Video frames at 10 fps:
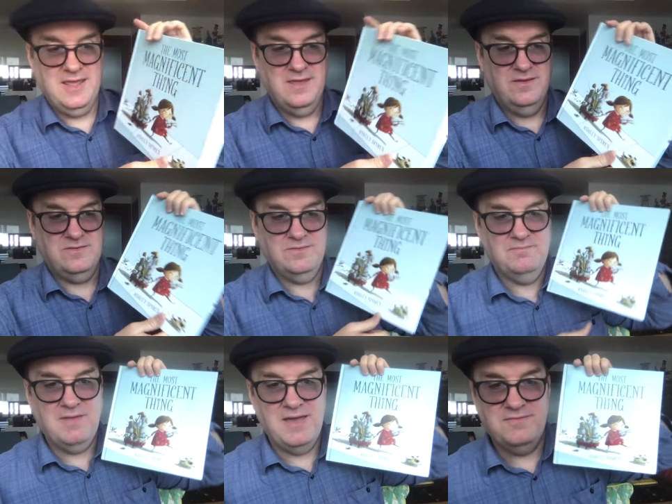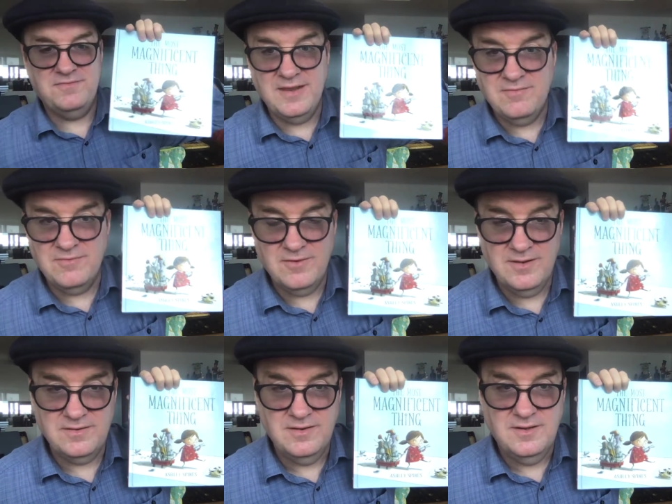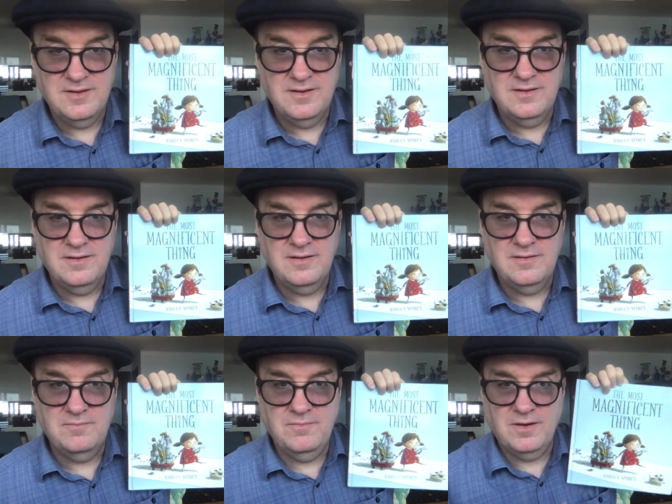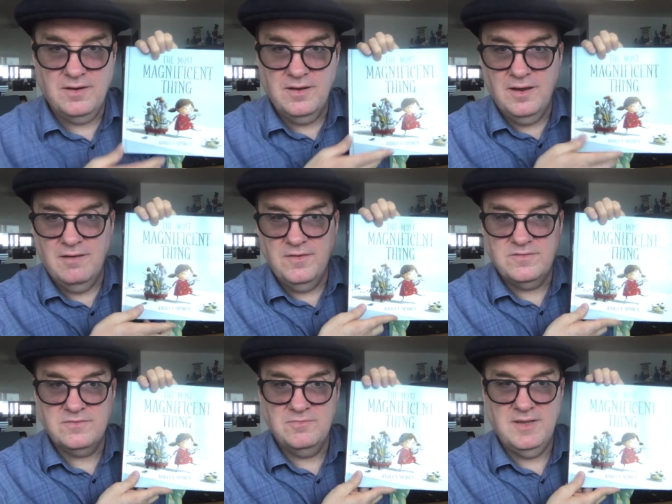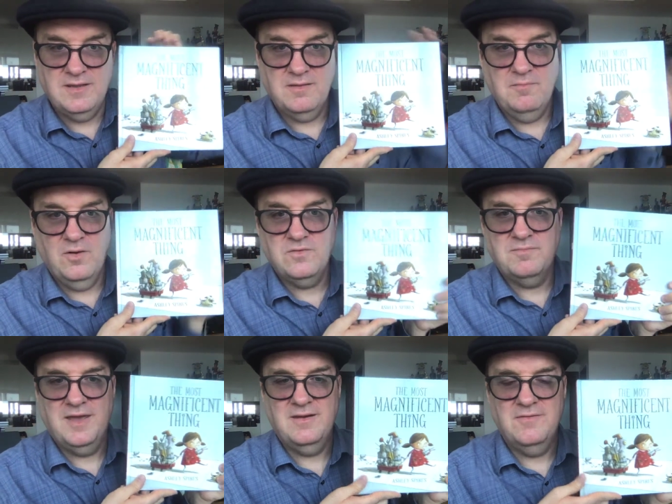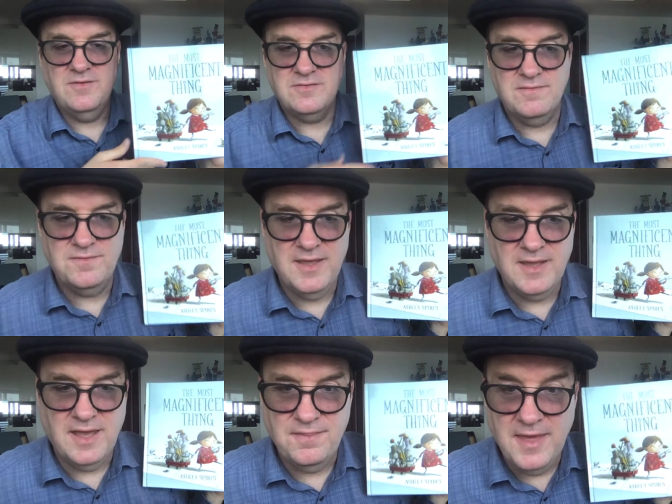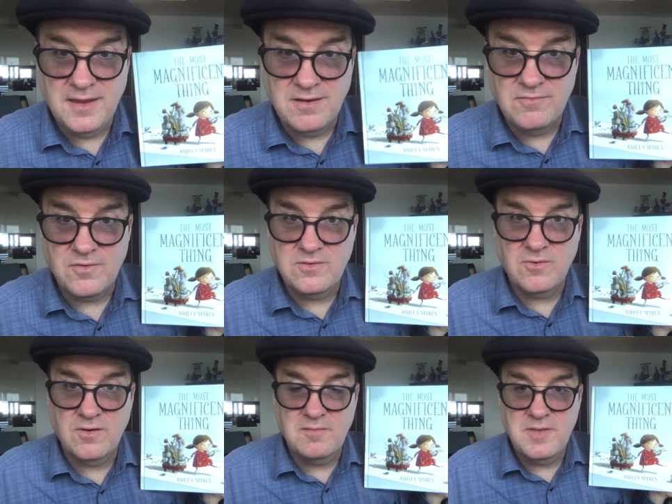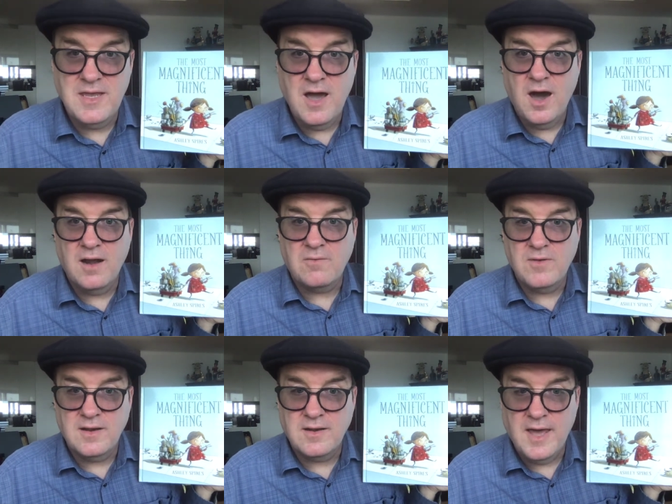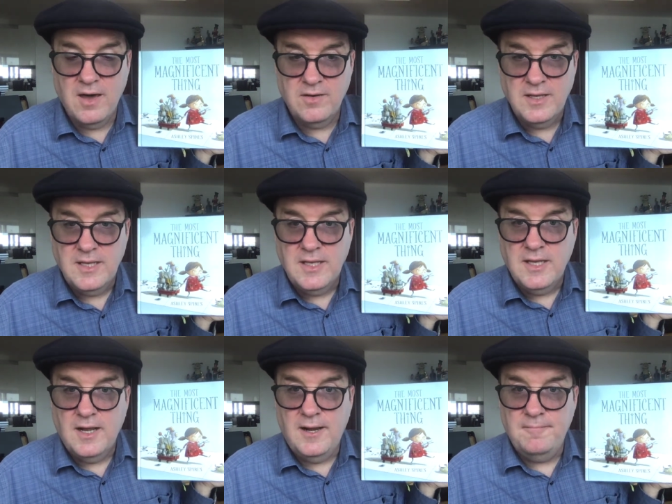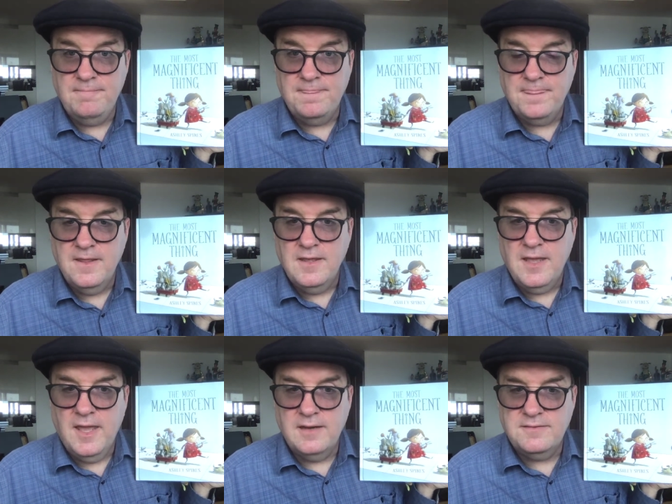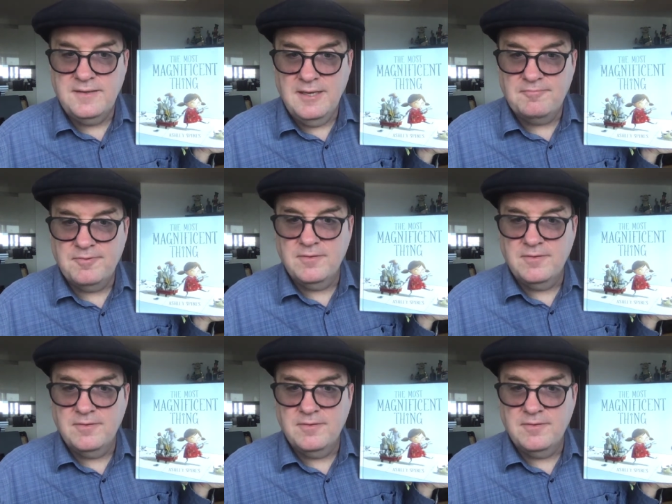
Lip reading: is my favorite book of this week, The Most Magnificent Thing. And thank you for joining me on a Read Aloud. And keep